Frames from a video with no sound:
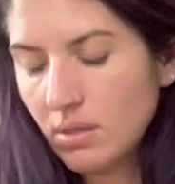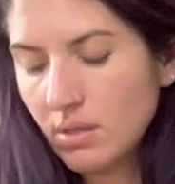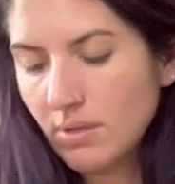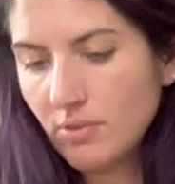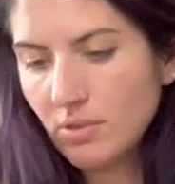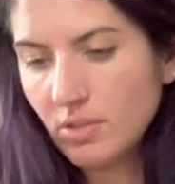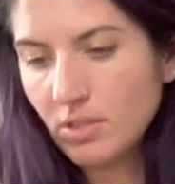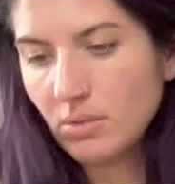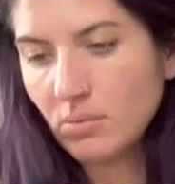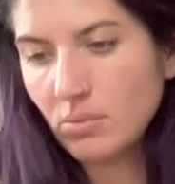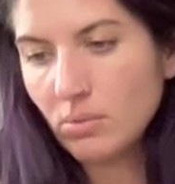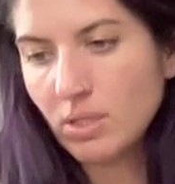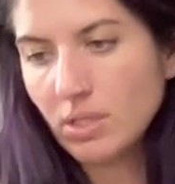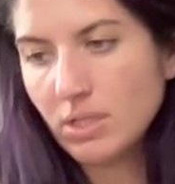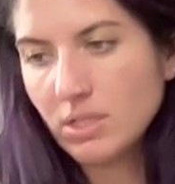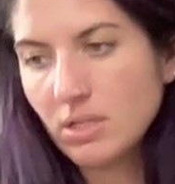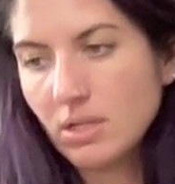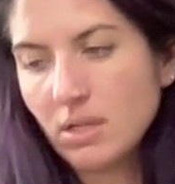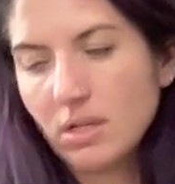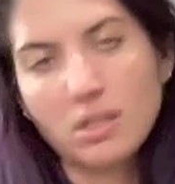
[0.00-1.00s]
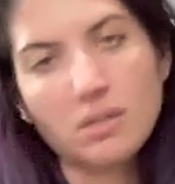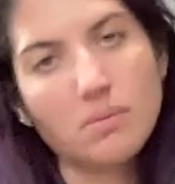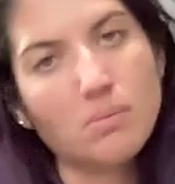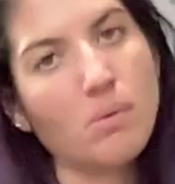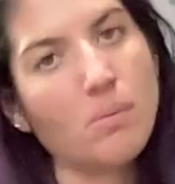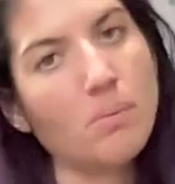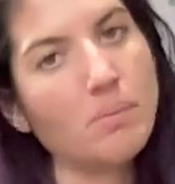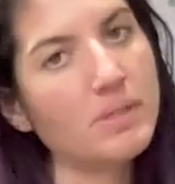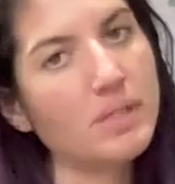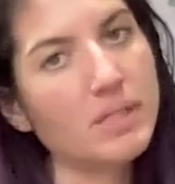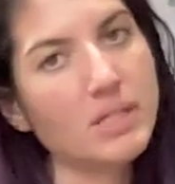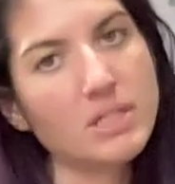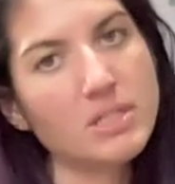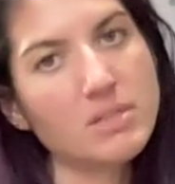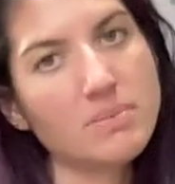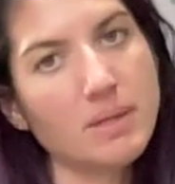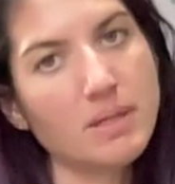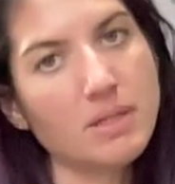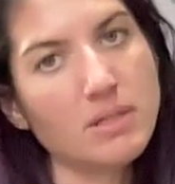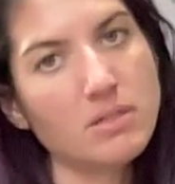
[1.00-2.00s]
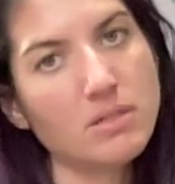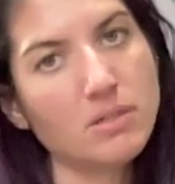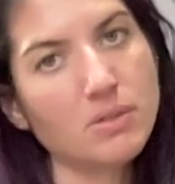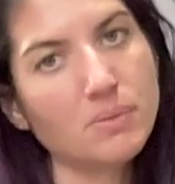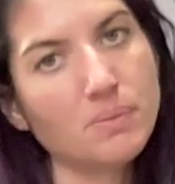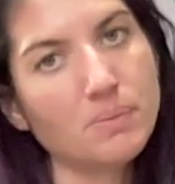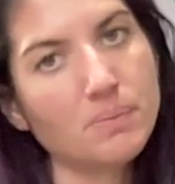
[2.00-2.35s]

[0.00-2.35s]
Everything will get done in the moment that it's meant to.